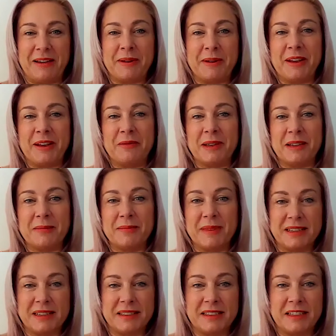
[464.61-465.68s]
We know we can
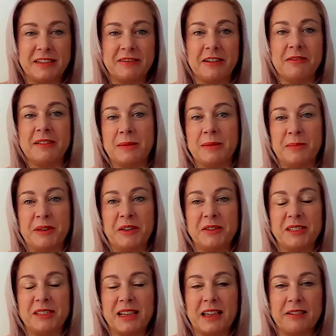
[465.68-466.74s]
mix Synchro and Immuno
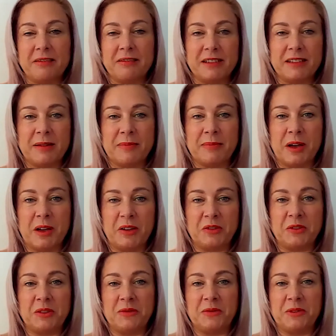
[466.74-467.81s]
together, and in that
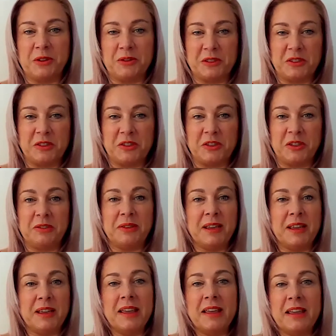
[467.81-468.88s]
parcel you've got the 2.
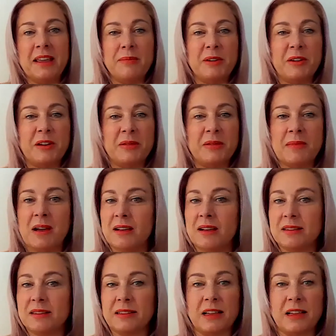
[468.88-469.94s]
Immuno
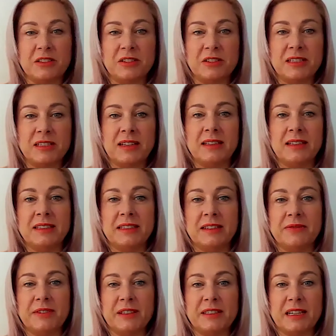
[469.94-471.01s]
mask, as you say, Lidia,
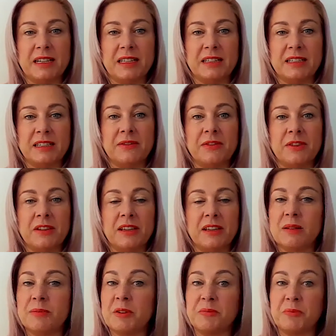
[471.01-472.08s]
fantastic if you're getting
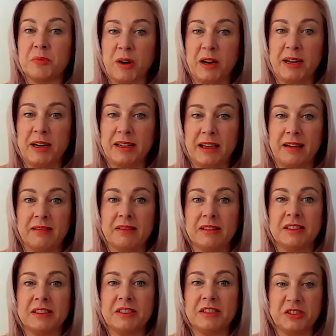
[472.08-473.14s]
a bit of breakout
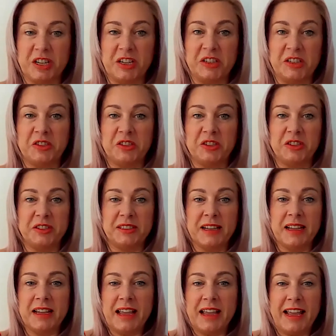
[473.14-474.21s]
and congestion.
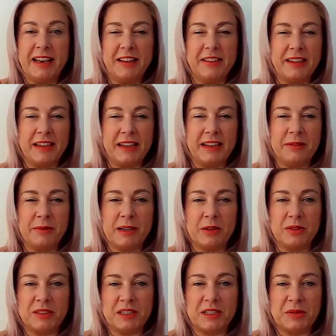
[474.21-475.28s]
Anything anyone
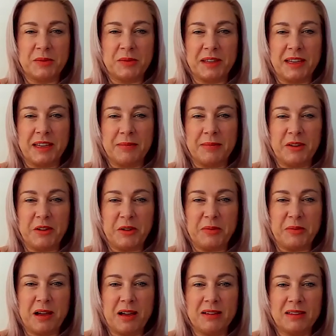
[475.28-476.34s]
else does with the Immuno
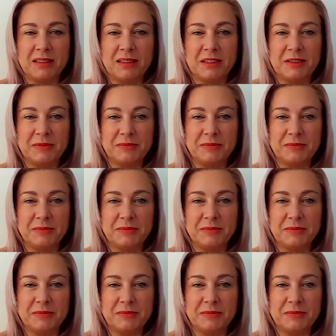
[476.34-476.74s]
mask?